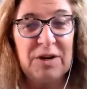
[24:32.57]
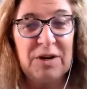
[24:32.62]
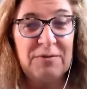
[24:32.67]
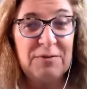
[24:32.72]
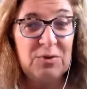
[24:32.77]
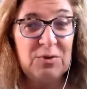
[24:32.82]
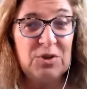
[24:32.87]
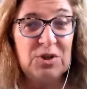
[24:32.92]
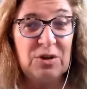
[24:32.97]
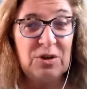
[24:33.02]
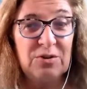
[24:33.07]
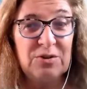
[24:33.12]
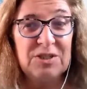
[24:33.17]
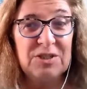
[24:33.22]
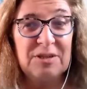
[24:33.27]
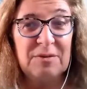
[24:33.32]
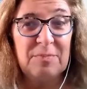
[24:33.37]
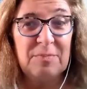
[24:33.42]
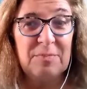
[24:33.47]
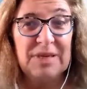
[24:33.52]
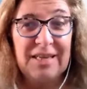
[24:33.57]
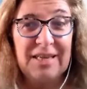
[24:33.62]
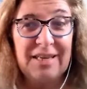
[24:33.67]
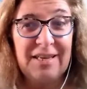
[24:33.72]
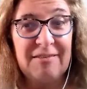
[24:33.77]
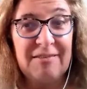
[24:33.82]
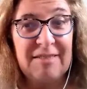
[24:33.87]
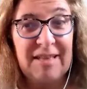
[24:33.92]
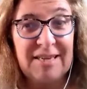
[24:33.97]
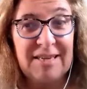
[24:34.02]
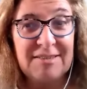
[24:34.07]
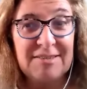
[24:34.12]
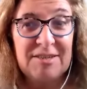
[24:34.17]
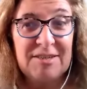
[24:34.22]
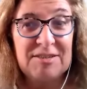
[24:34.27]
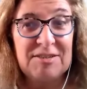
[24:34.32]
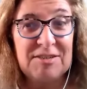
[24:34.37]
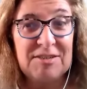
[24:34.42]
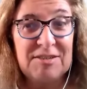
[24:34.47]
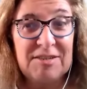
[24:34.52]
if you show somebody that
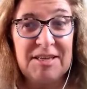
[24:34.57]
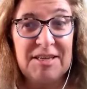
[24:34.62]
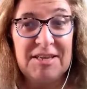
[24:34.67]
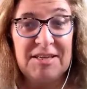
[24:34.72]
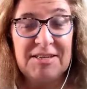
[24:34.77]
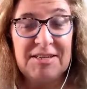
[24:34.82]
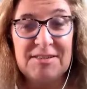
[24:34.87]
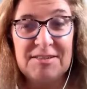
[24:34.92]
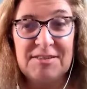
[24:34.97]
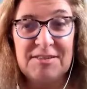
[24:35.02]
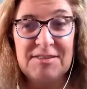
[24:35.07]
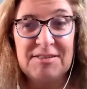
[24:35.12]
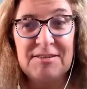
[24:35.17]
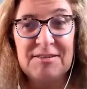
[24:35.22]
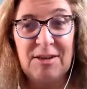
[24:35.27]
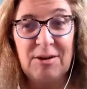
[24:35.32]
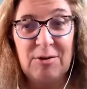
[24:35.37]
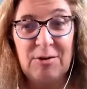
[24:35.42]
just is,